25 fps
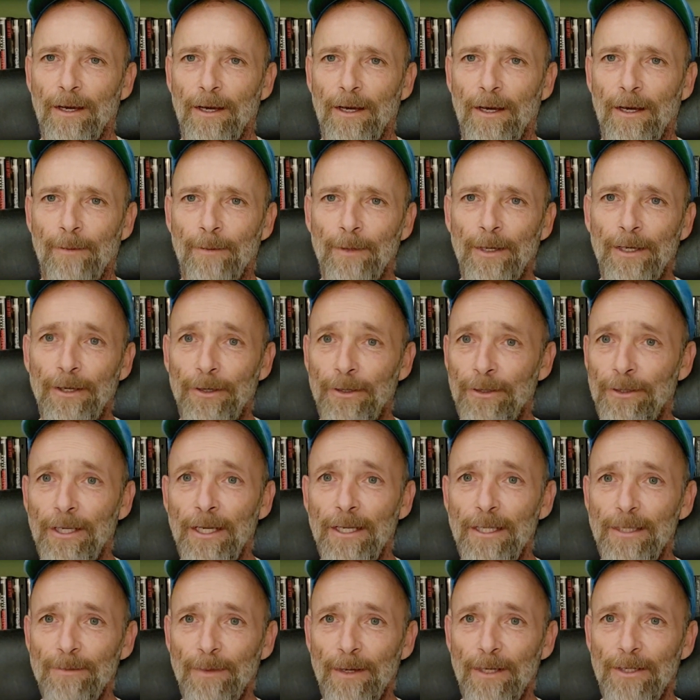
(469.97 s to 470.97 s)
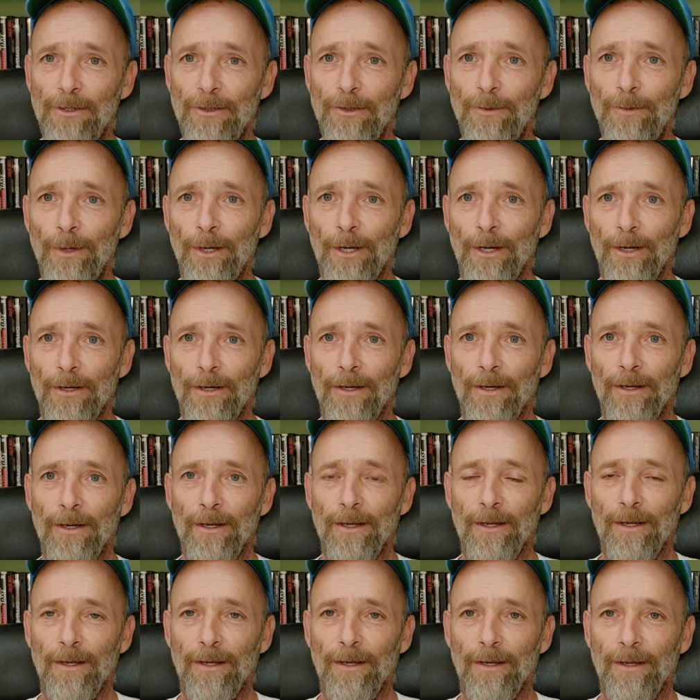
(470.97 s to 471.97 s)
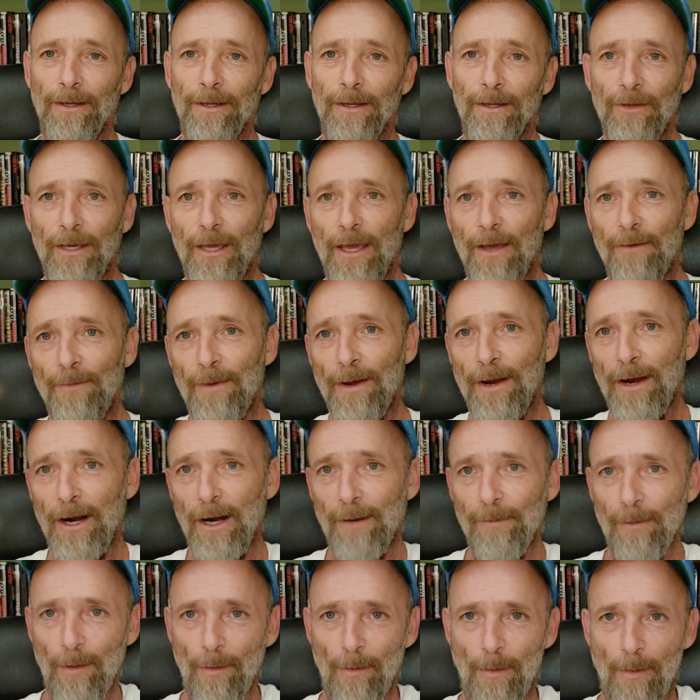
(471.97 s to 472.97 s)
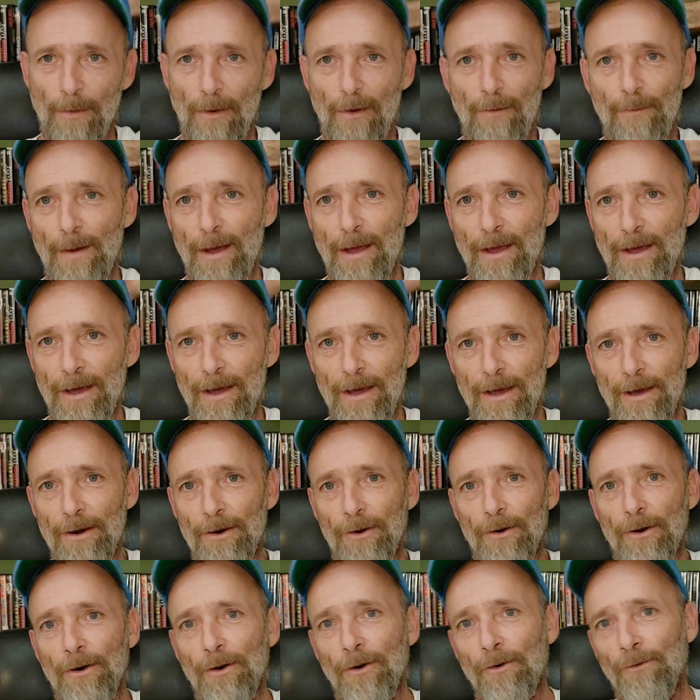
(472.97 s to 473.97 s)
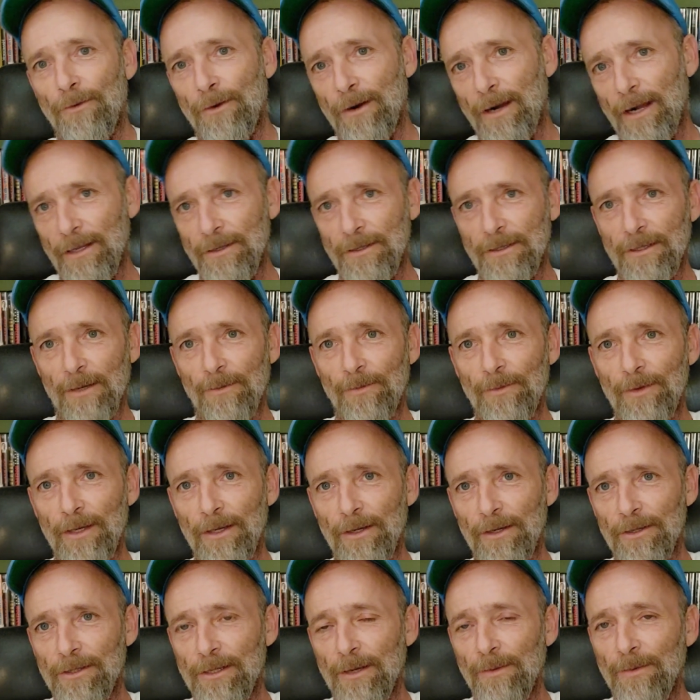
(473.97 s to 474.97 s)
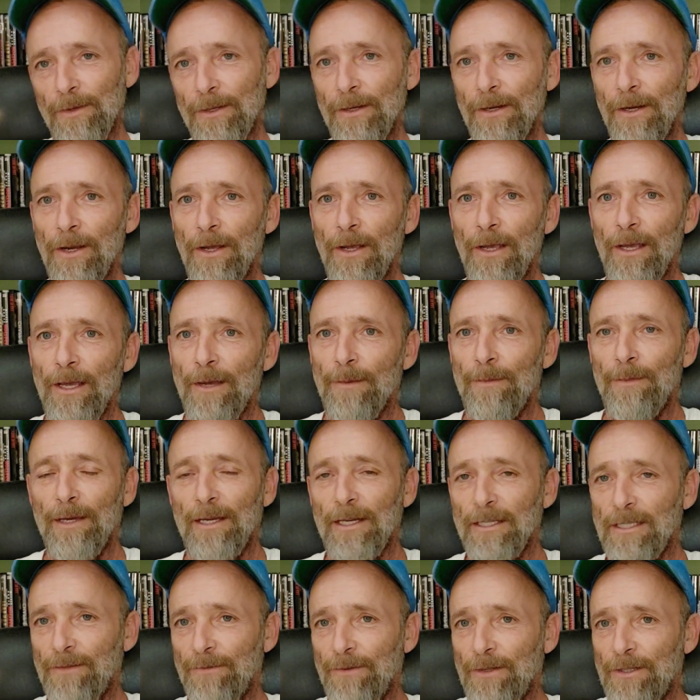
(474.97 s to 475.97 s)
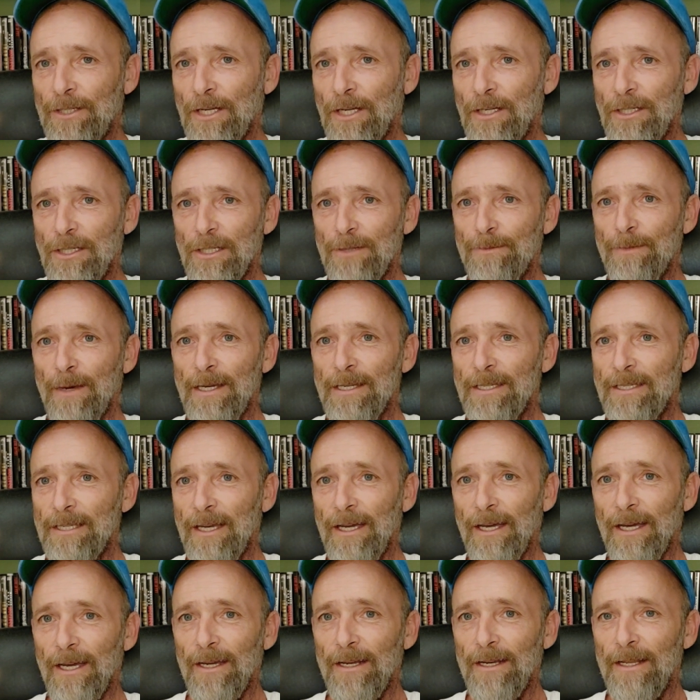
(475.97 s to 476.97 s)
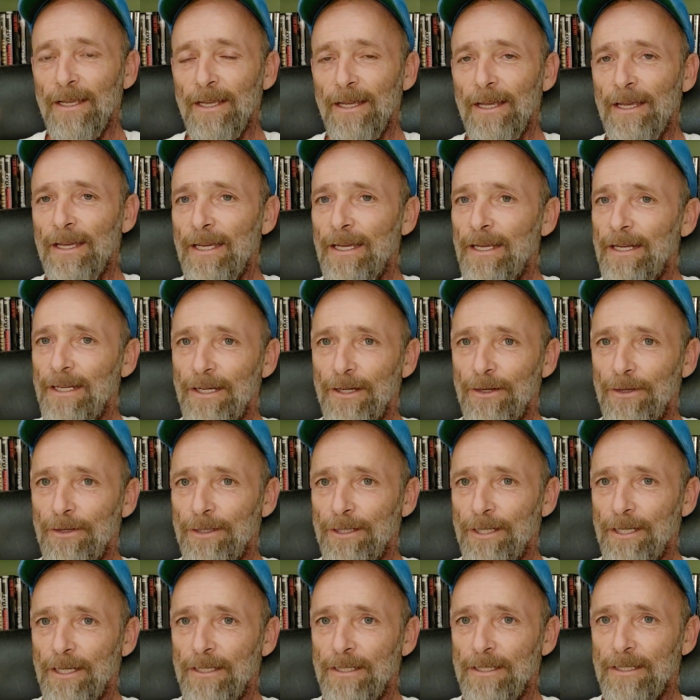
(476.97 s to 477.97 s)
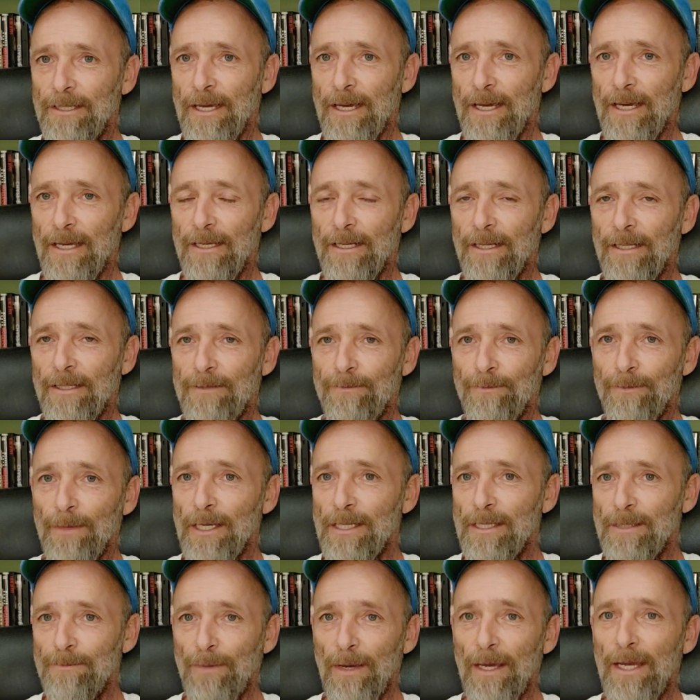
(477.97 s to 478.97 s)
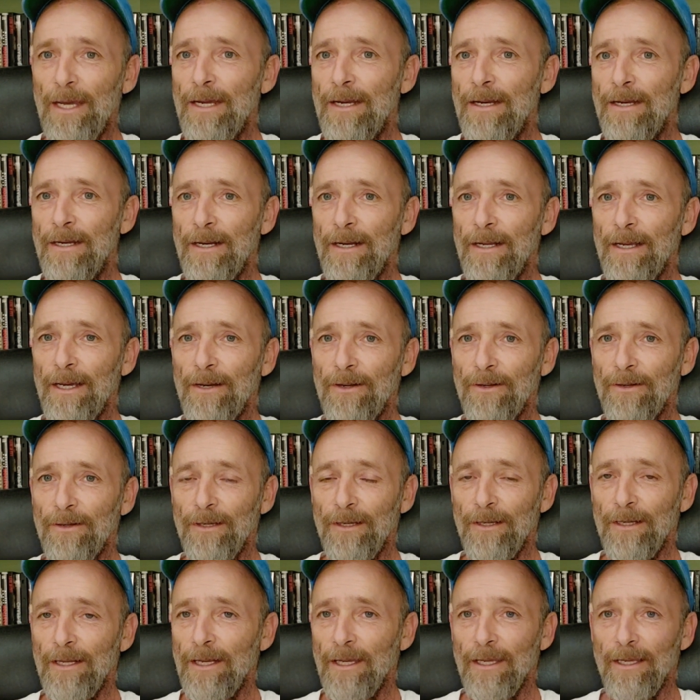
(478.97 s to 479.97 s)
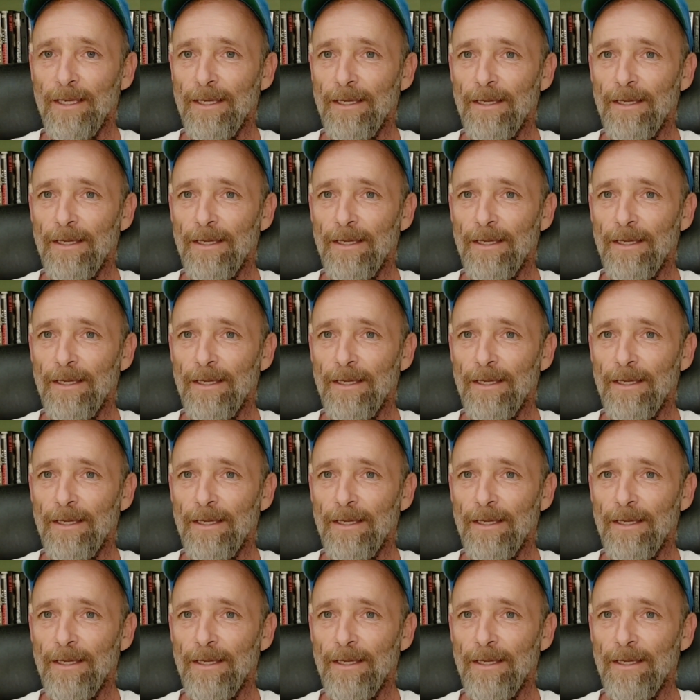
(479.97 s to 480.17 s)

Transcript: it irritates my tumor. To have my arm up above my head or over on something or something, because if it touches my side, it irritates that and it makes pain, and